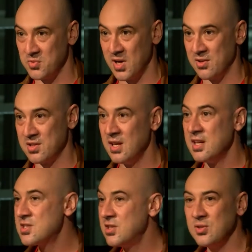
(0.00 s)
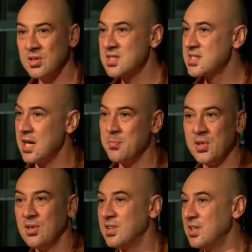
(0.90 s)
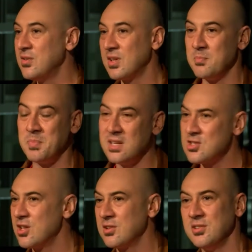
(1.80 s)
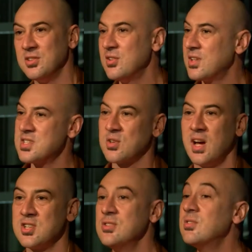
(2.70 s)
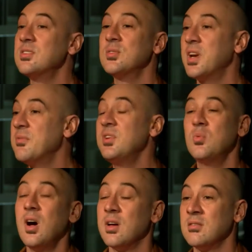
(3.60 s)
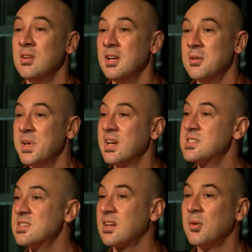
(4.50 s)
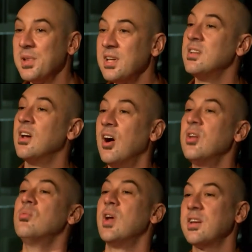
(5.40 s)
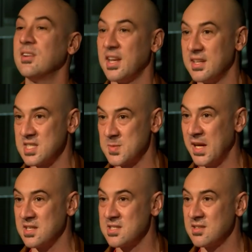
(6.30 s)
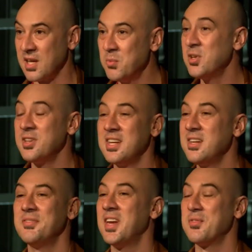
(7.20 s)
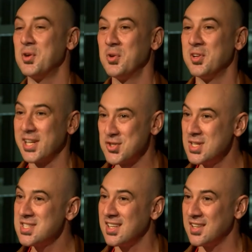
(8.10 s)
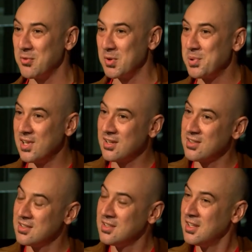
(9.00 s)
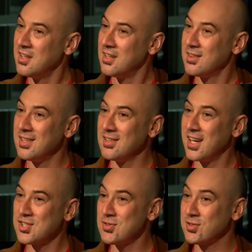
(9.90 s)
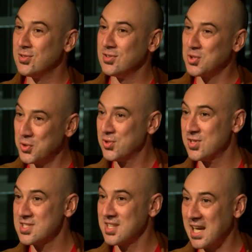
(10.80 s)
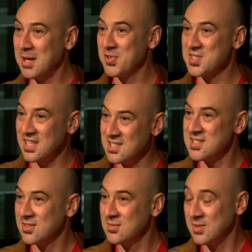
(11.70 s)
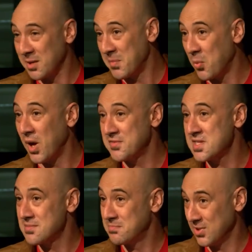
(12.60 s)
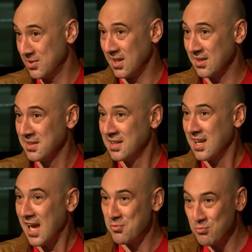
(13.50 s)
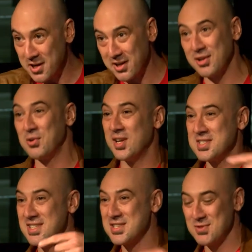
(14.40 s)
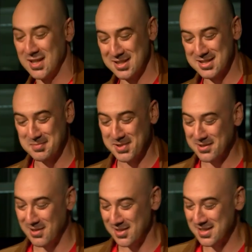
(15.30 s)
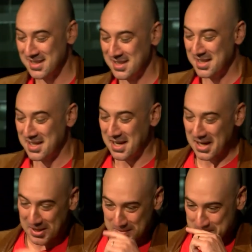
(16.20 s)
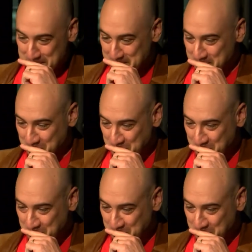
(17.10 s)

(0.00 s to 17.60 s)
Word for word: around. So you can sample and you can beat juggle and you can scratch and you can do whatever you want because it's a completely unregulated space. They, weren't, they didn't even have their own electricity. They would plug the, the electrical cords, the cables, into like my wife's building and run it across the street into the playground. Um,